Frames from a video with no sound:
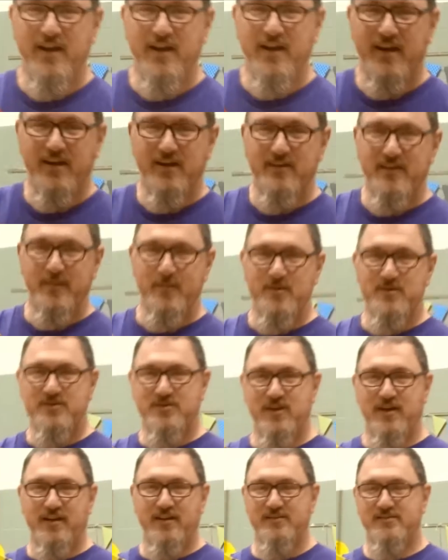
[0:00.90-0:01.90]
Here
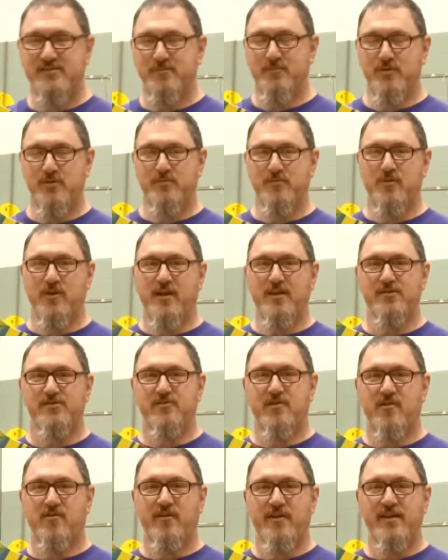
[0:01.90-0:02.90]
demonstrating some boomerang
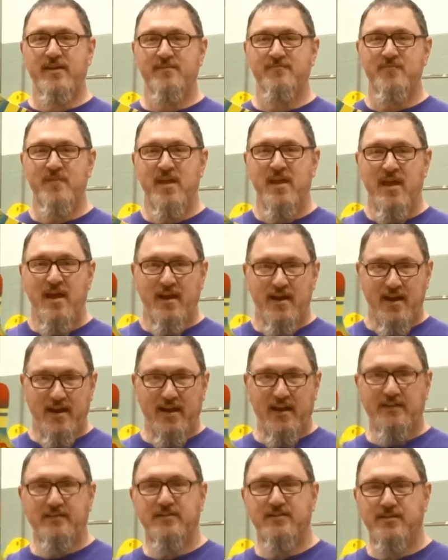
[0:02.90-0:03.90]
throwing, and I'd
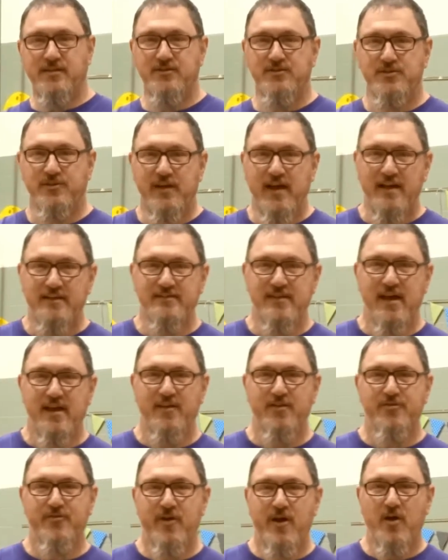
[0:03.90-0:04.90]
like to teach you guys
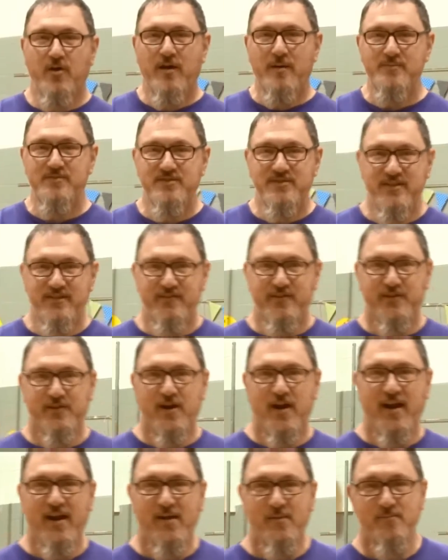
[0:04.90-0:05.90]
how to throw. I'm Stephen
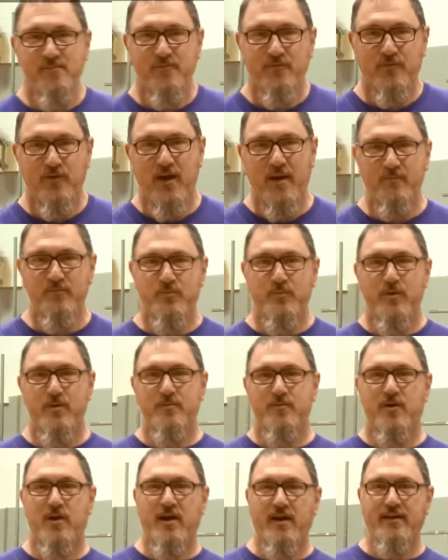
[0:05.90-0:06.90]
Graham, Graham's
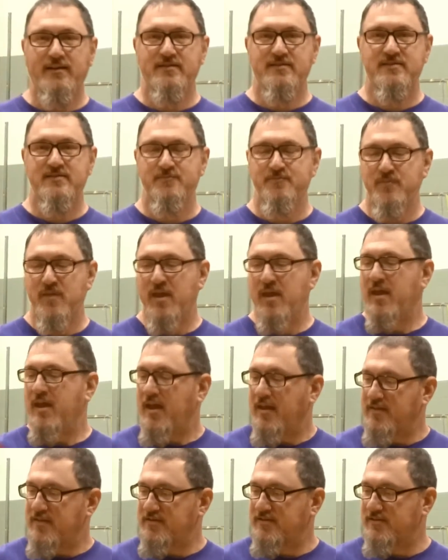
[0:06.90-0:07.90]
Boomerangs.
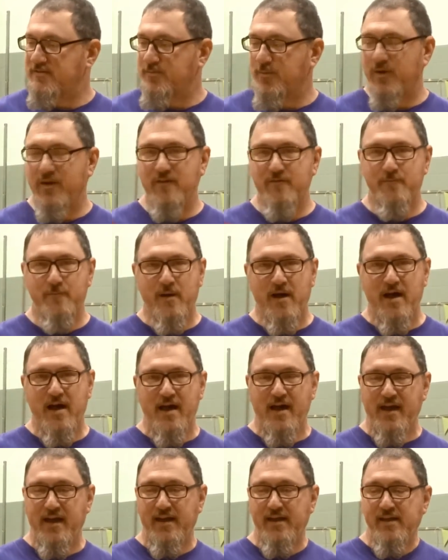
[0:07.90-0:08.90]
This is one of
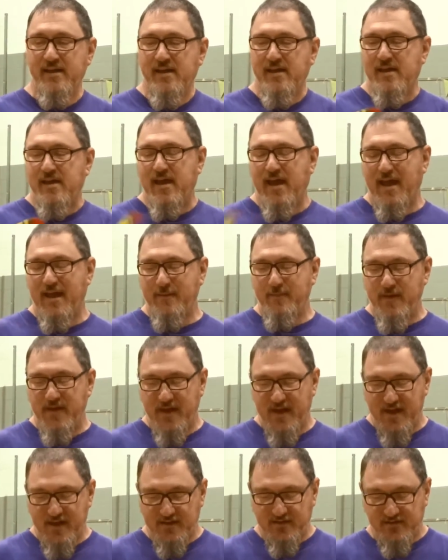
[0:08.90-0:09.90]
my
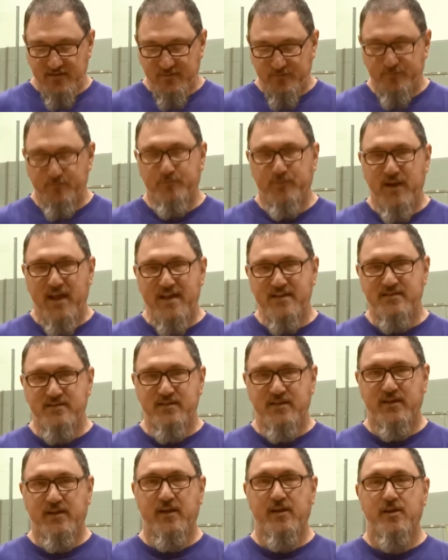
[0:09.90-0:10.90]
ABS
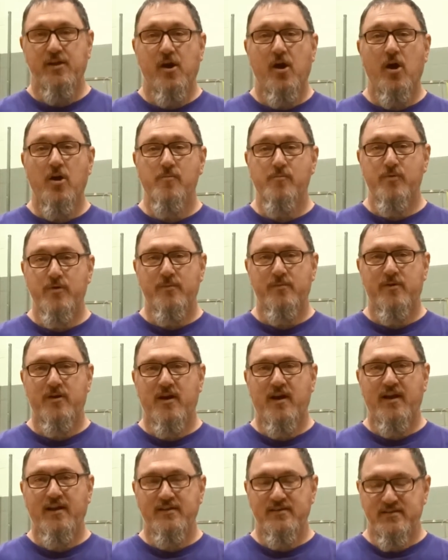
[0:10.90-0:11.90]
plastic yard
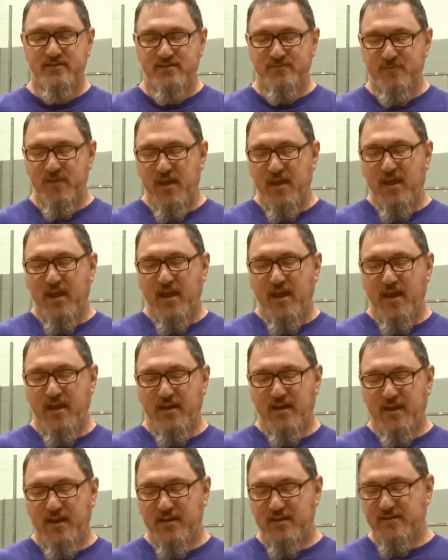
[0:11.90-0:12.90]
boomerangs. It
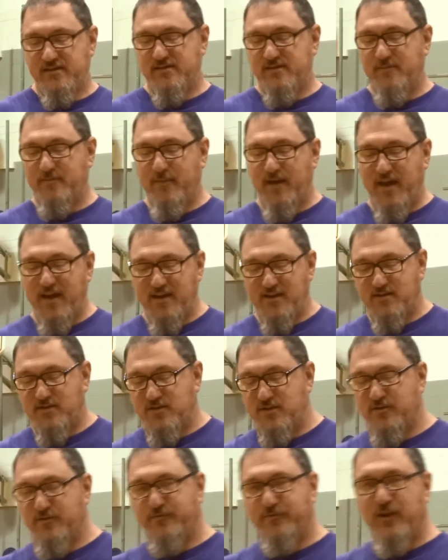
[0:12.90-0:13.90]
is made
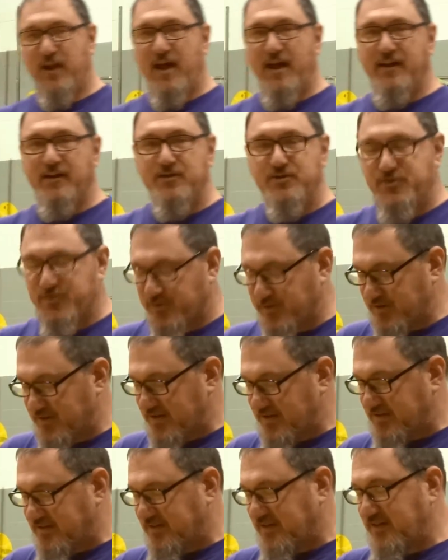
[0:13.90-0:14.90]
to fly in a short
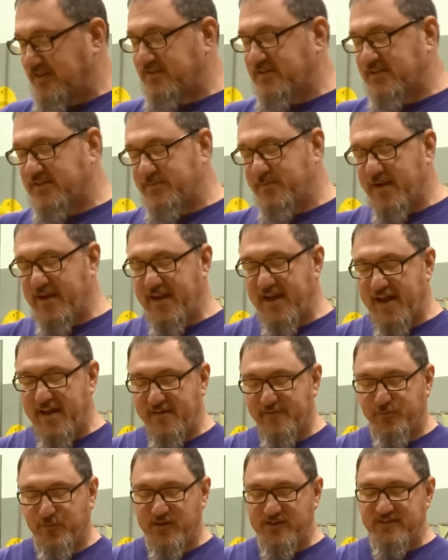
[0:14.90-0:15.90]
distance. It's made out
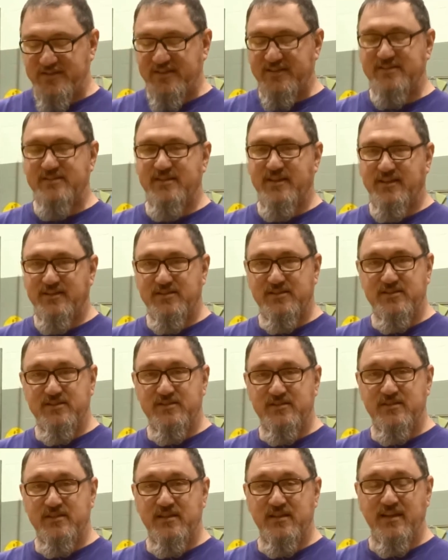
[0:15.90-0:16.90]
of
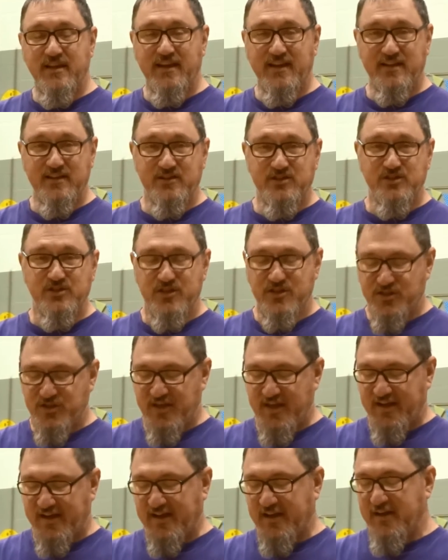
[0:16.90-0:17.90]
1/16 inch
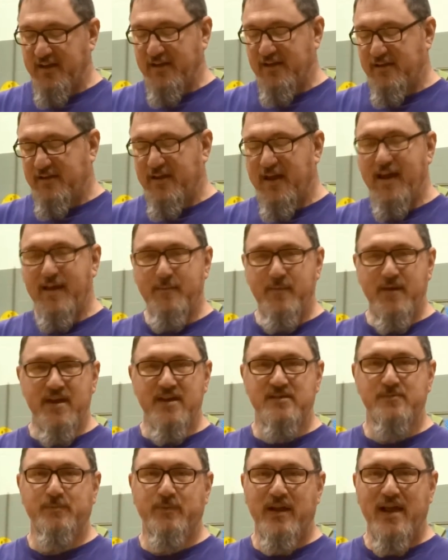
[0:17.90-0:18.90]
thick
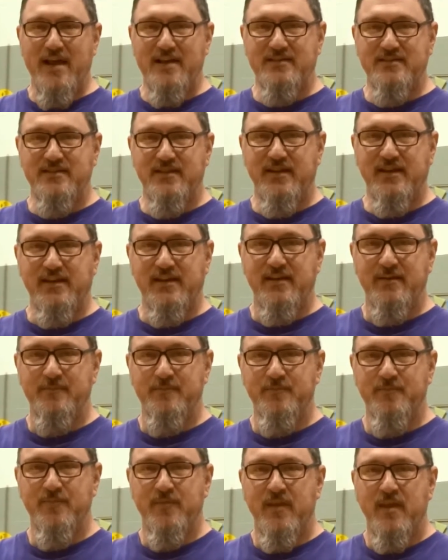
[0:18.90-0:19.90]
ABS plastic.
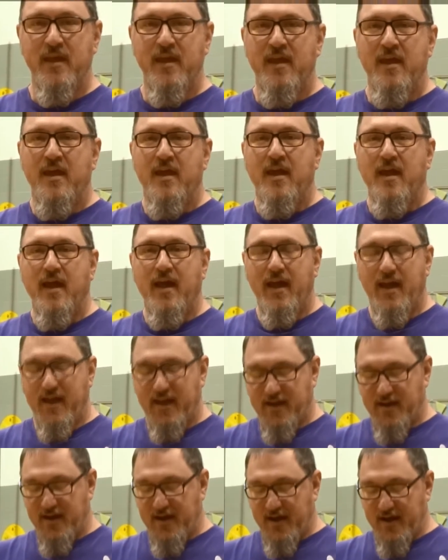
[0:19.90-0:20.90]

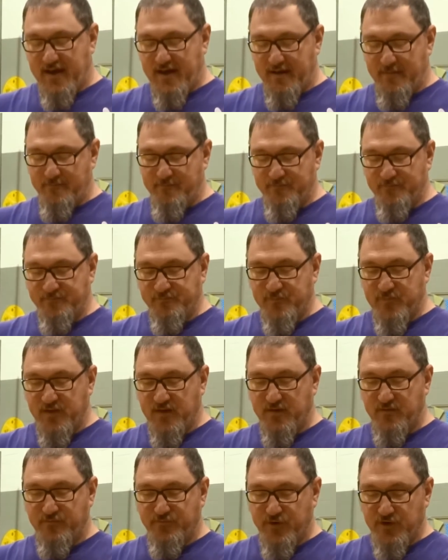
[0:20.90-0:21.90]
And
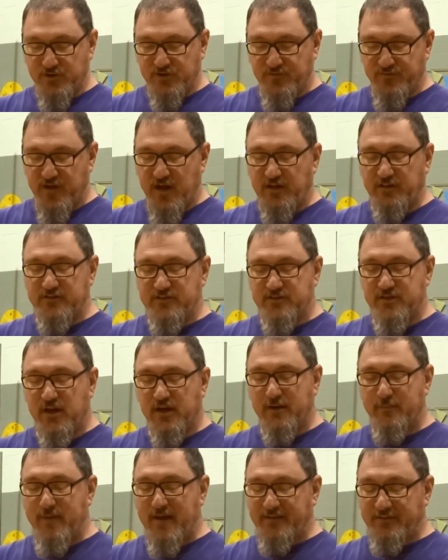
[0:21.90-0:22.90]
first of all, let's
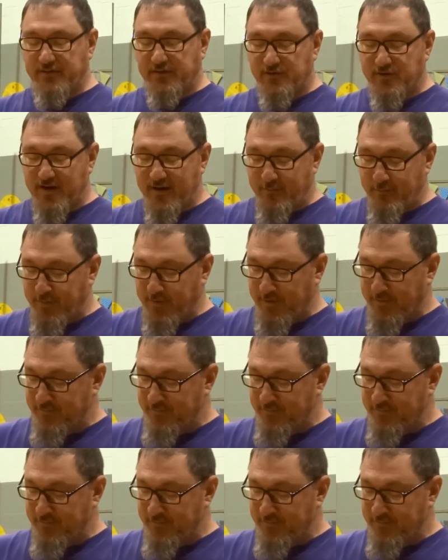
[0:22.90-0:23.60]
talk about the grip